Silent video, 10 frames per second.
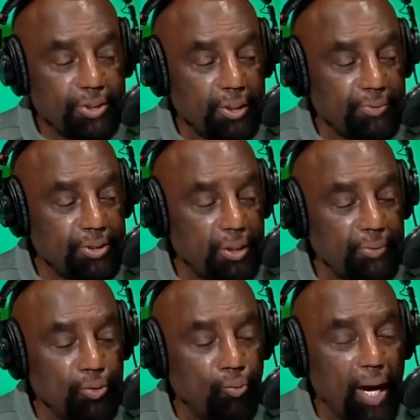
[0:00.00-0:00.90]
but Tim, tell
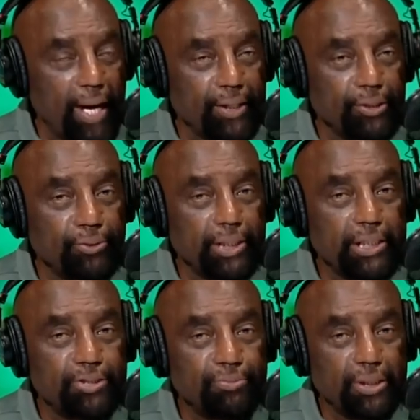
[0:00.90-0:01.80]
me why do you
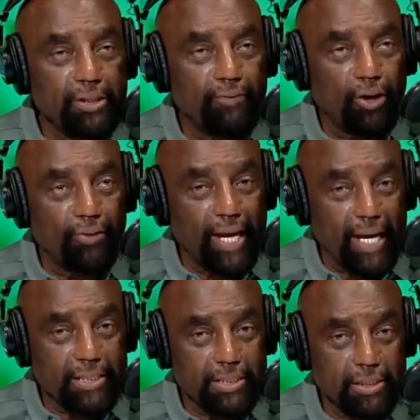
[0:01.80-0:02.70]
need to believe all
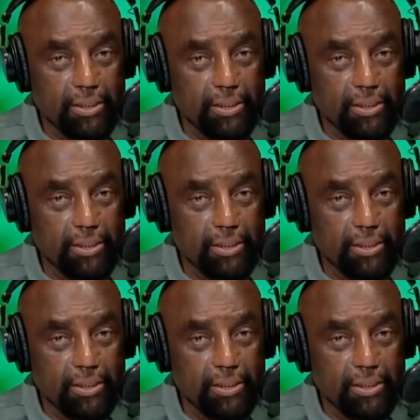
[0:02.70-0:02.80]
that?